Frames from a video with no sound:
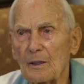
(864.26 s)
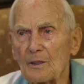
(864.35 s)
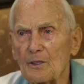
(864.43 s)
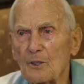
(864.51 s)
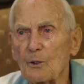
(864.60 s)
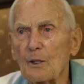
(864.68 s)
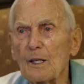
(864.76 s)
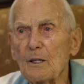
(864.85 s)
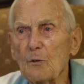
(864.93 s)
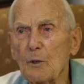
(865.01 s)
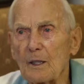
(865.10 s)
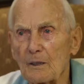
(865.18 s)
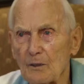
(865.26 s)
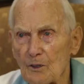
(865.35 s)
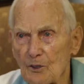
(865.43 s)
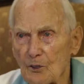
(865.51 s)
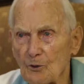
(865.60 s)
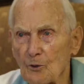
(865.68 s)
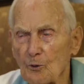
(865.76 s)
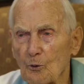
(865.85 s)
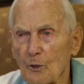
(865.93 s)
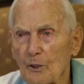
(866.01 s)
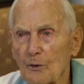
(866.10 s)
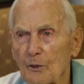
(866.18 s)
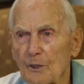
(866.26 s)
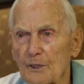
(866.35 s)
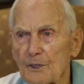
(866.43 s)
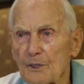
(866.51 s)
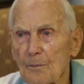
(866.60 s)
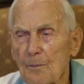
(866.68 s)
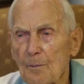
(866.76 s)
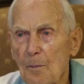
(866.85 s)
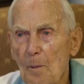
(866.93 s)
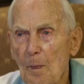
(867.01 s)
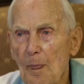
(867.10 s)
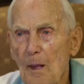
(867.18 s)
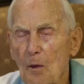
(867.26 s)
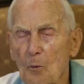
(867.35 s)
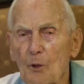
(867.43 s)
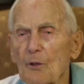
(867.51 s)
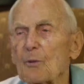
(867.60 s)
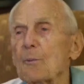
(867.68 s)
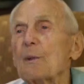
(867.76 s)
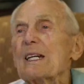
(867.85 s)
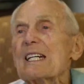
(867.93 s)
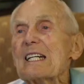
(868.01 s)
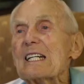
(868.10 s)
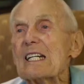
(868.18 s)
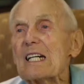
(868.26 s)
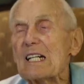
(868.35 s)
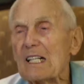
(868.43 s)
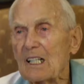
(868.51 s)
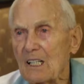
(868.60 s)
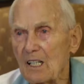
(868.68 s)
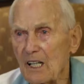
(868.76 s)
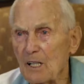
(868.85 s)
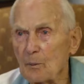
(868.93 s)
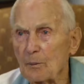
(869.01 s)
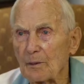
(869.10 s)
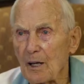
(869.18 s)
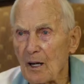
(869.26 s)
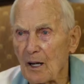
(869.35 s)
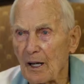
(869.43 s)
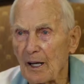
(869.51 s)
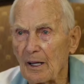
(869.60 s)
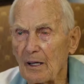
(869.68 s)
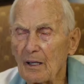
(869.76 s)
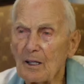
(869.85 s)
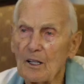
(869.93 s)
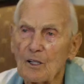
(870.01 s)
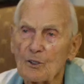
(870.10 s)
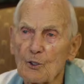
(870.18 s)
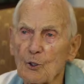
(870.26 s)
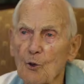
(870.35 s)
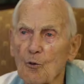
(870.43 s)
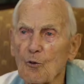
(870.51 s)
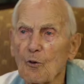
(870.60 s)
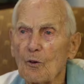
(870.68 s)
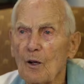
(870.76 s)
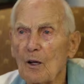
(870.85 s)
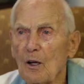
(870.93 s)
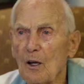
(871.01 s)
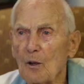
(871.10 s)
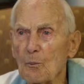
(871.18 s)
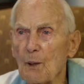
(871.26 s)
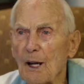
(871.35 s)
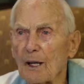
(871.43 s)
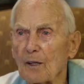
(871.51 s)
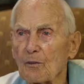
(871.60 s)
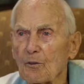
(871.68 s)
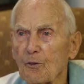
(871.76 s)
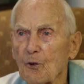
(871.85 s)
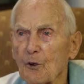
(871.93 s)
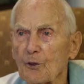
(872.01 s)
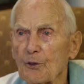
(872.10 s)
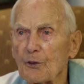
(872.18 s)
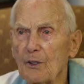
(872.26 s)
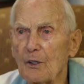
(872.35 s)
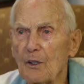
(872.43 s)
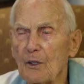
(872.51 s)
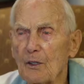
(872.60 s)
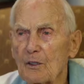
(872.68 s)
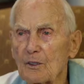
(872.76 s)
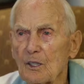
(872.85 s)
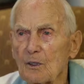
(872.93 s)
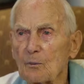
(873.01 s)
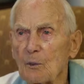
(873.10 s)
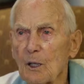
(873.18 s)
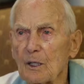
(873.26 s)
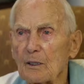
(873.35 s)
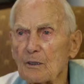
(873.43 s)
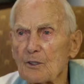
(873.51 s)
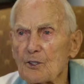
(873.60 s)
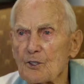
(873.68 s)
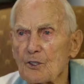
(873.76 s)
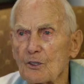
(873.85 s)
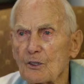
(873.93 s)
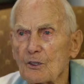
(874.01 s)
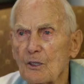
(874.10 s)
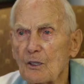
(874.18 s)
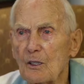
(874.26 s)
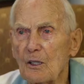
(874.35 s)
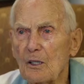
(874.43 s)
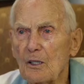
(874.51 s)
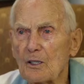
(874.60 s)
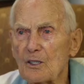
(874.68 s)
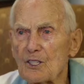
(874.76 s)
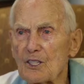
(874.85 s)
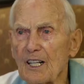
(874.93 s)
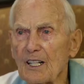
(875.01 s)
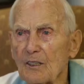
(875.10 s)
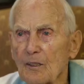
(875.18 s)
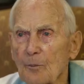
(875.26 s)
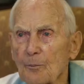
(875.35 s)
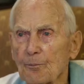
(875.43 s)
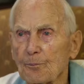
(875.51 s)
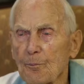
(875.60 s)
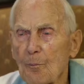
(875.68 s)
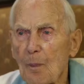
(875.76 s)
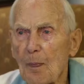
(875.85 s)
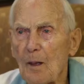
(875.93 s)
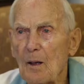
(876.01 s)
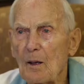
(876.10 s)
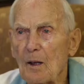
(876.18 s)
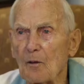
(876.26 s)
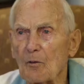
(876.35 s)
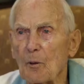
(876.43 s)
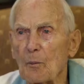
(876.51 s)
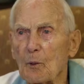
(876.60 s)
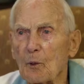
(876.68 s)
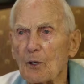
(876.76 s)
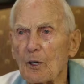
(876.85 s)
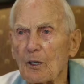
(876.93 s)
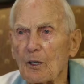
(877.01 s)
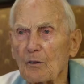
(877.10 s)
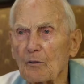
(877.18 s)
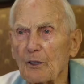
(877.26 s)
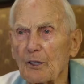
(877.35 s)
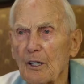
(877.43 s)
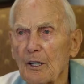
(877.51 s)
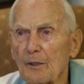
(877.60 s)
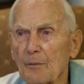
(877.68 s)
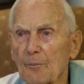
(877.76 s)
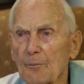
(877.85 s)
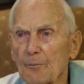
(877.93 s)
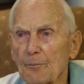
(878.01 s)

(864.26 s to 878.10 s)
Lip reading: And so he went to school with us, with me. Him and I drove back and forth 10 miles to Salem every morning, every night.